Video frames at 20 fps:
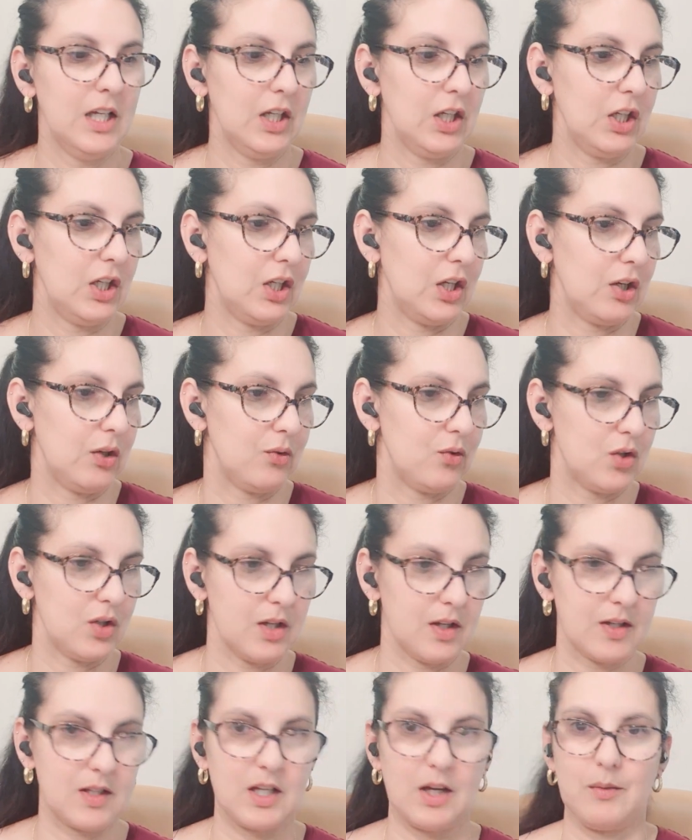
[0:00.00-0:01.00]
you know,
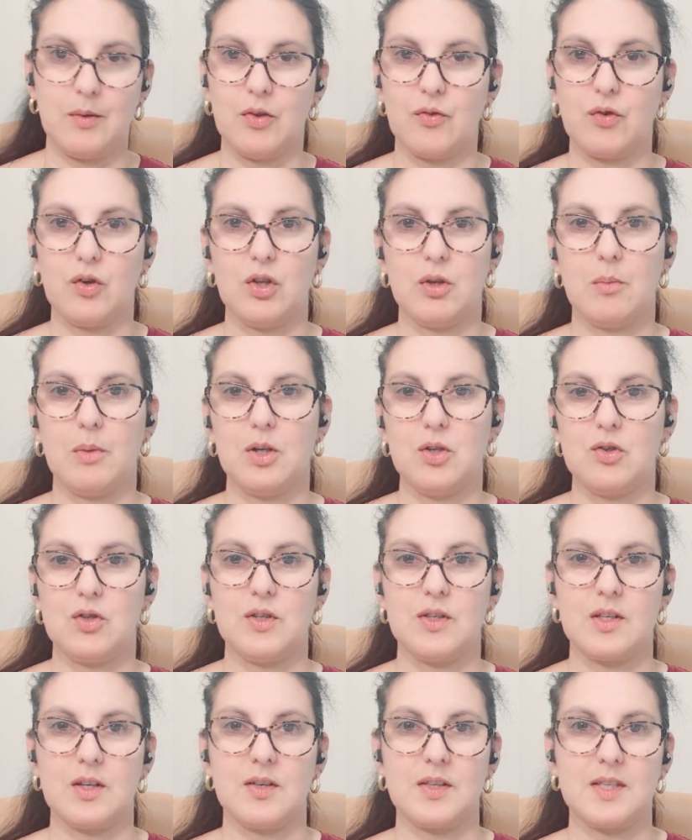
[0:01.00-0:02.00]
just going through the
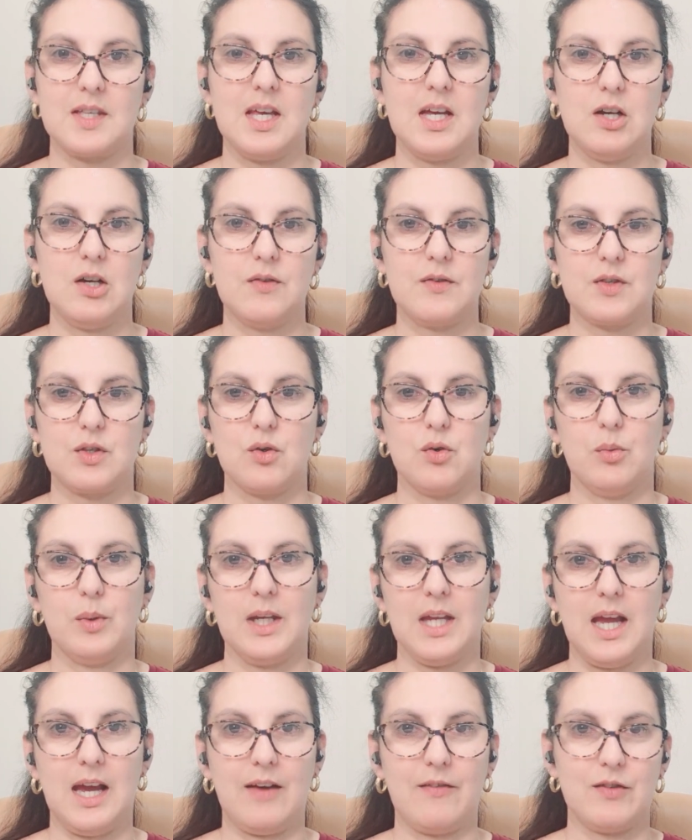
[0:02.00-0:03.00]
motions ourselves, or we
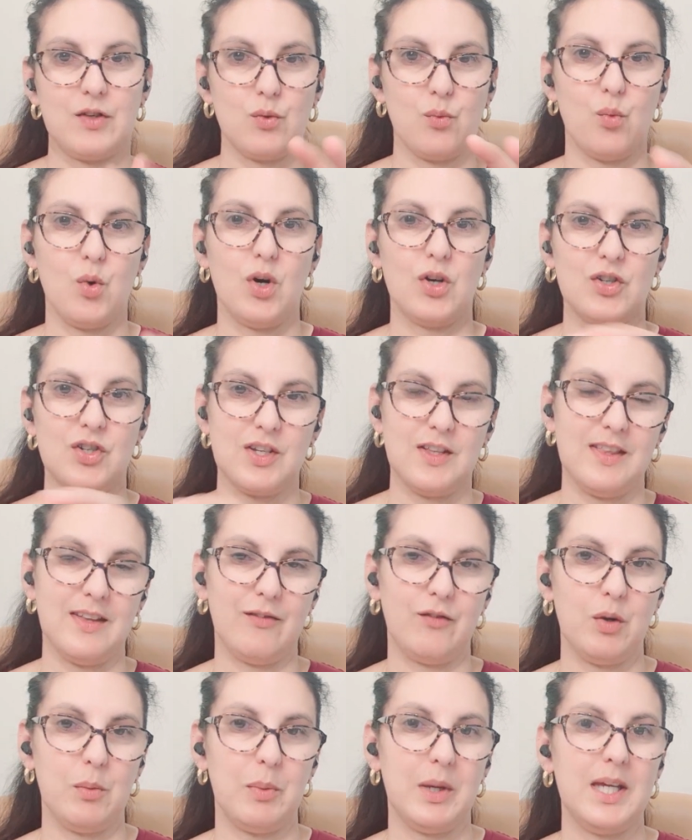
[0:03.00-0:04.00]
have to watch and then
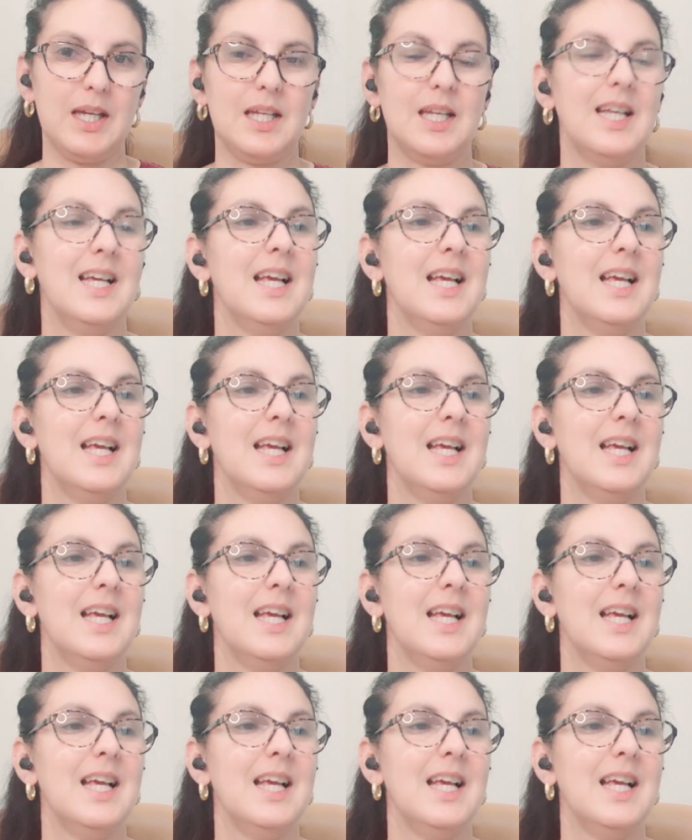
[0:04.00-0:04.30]
repeat.